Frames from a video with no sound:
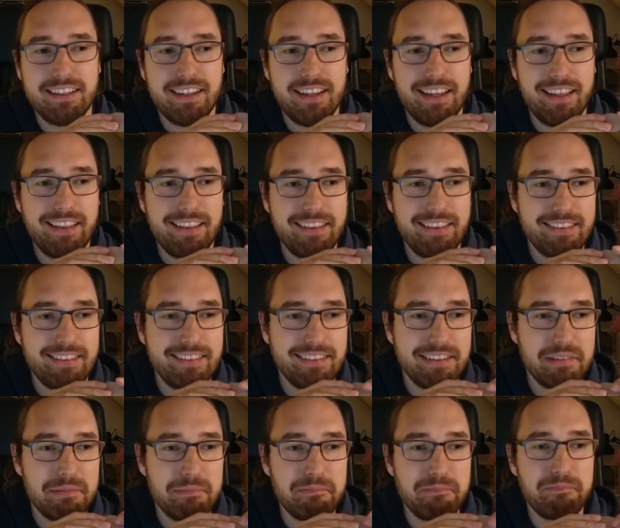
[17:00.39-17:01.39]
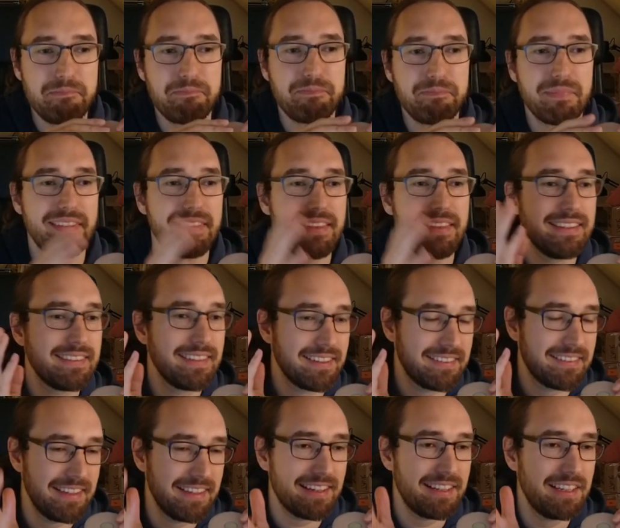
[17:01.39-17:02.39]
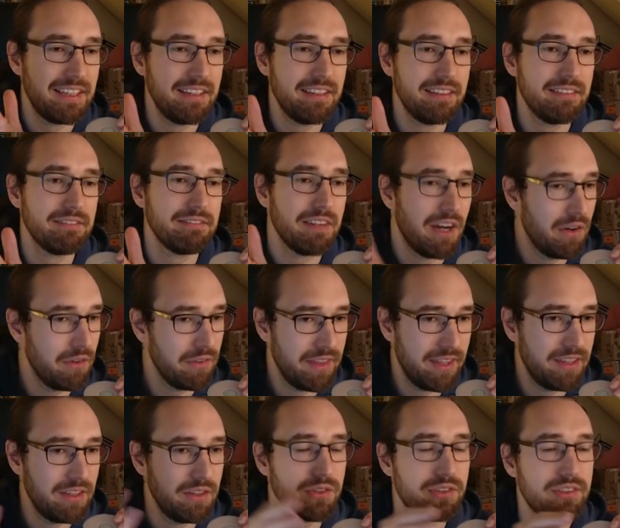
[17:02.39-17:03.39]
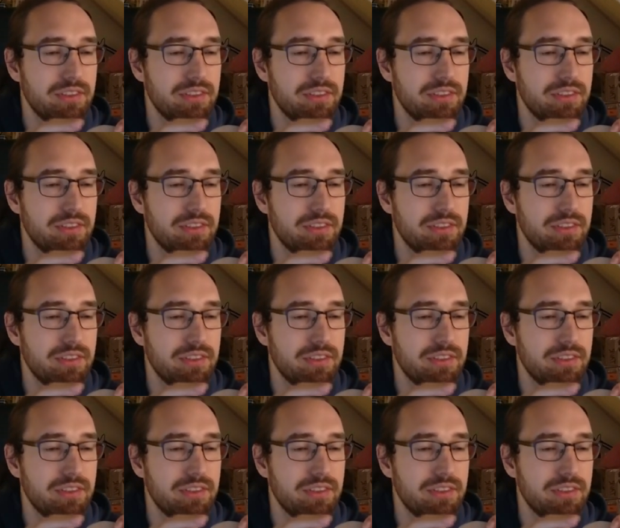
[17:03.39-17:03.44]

And that's exactly how they used